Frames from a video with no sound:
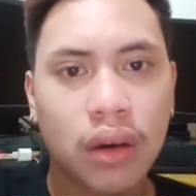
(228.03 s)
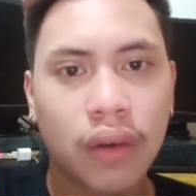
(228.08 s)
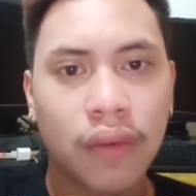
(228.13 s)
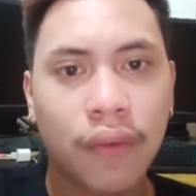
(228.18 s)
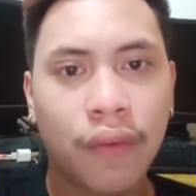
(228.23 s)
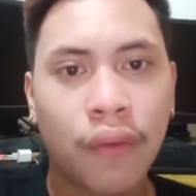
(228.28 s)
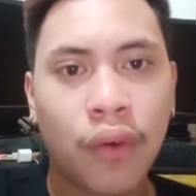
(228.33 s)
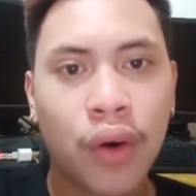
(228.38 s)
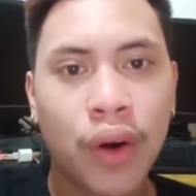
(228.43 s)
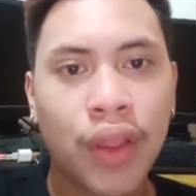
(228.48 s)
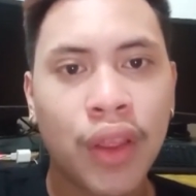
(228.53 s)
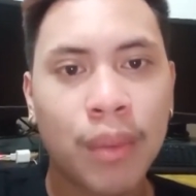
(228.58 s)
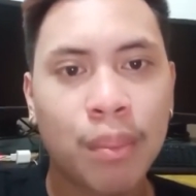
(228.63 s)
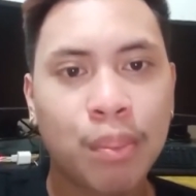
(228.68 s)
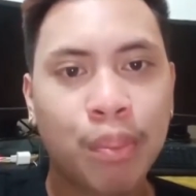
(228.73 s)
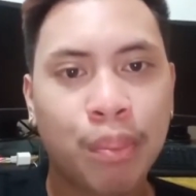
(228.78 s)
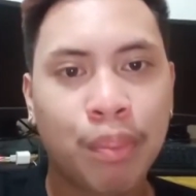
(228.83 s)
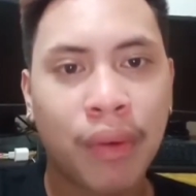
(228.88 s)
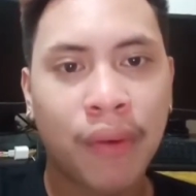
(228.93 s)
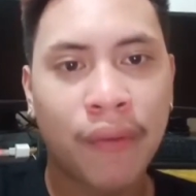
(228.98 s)
for the
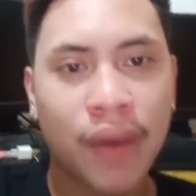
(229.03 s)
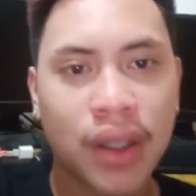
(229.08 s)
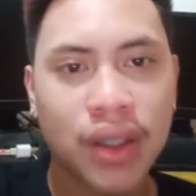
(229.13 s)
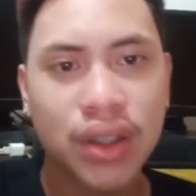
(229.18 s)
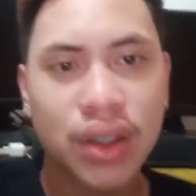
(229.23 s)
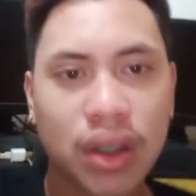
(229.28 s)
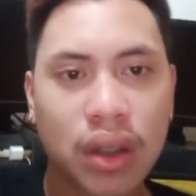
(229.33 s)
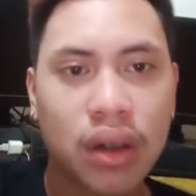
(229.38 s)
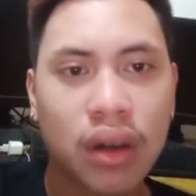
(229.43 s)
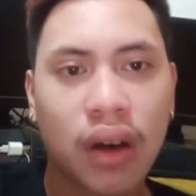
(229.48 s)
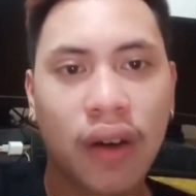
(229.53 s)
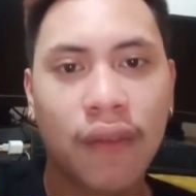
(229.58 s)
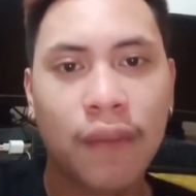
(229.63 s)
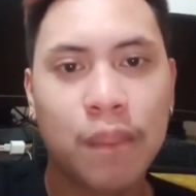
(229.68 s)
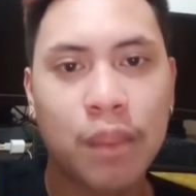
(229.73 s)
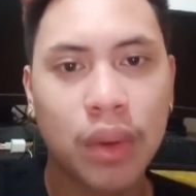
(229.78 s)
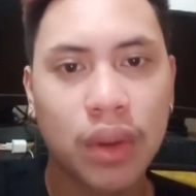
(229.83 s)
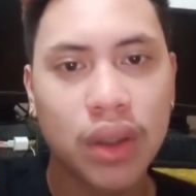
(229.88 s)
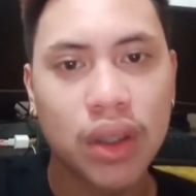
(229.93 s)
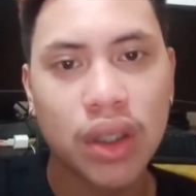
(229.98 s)
Prevention of
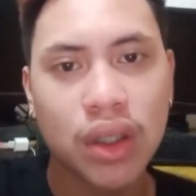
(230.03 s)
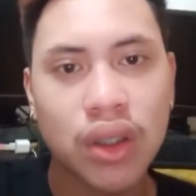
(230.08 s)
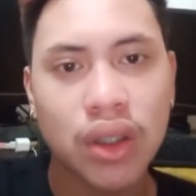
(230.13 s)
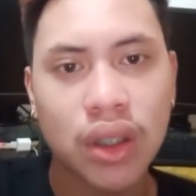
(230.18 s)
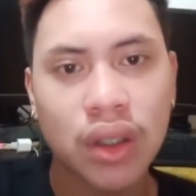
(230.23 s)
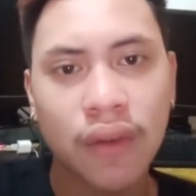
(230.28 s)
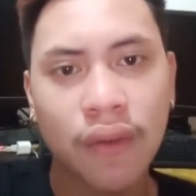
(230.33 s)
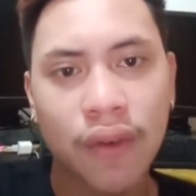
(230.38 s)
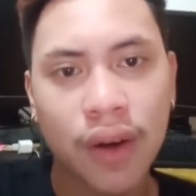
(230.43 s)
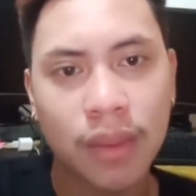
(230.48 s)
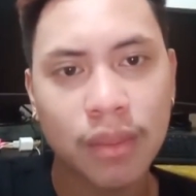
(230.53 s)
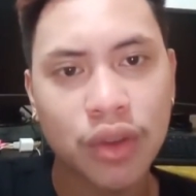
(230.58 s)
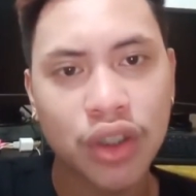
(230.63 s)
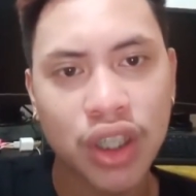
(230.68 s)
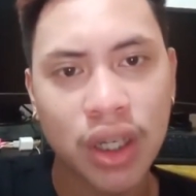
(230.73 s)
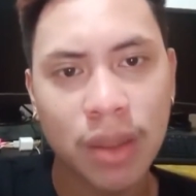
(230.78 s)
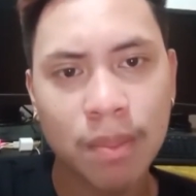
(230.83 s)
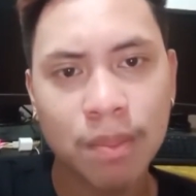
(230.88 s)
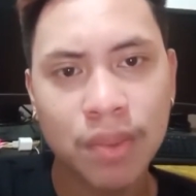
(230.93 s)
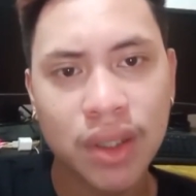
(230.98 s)
Pollution from
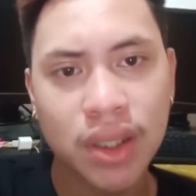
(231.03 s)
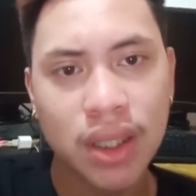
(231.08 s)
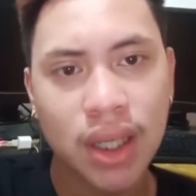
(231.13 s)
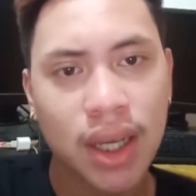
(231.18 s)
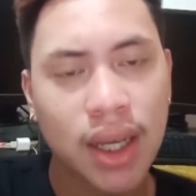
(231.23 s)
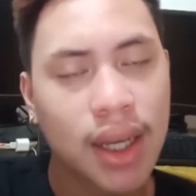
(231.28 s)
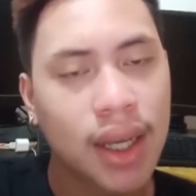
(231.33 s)
Ships,